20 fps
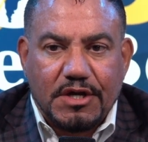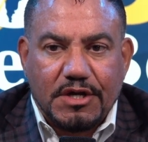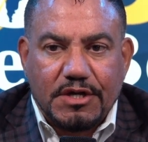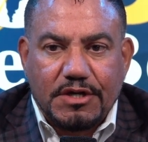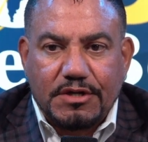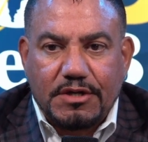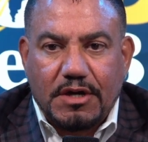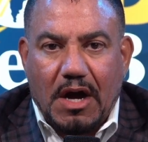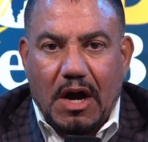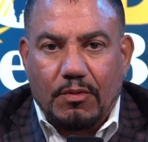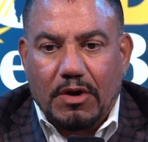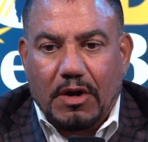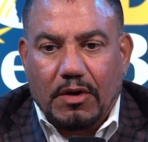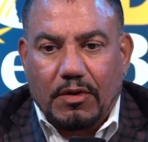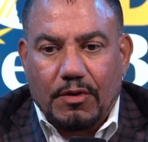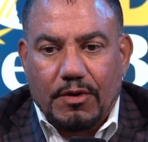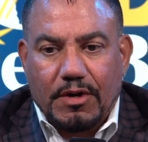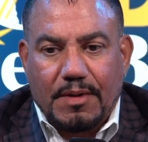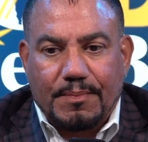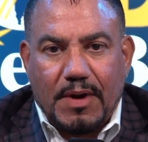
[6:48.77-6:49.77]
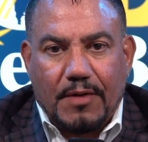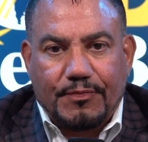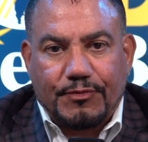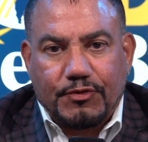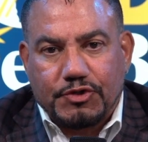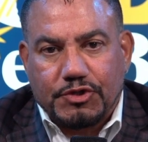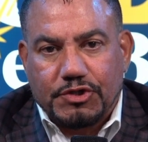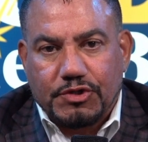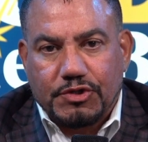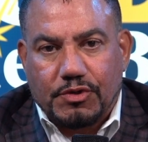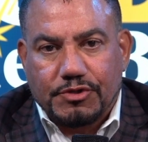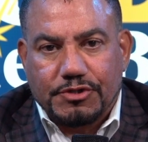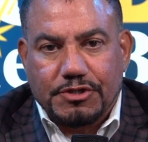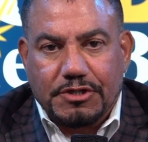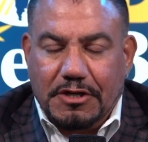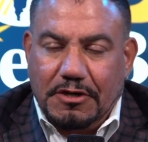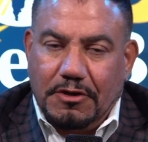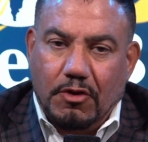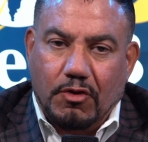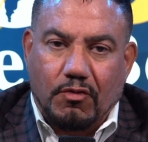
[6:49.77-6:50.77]
I want to learn about their children
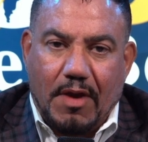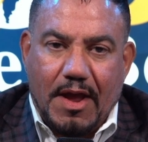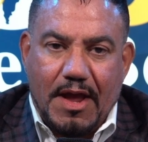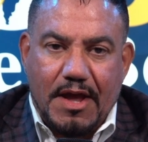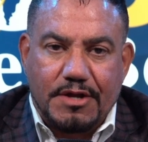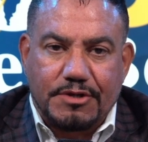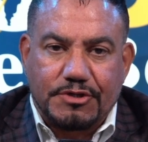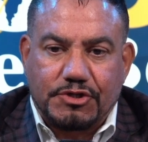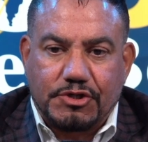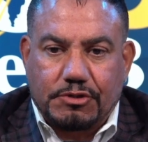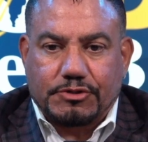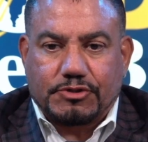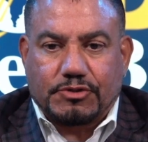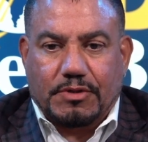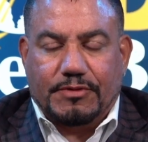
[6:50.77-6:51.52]
and their grandchildren.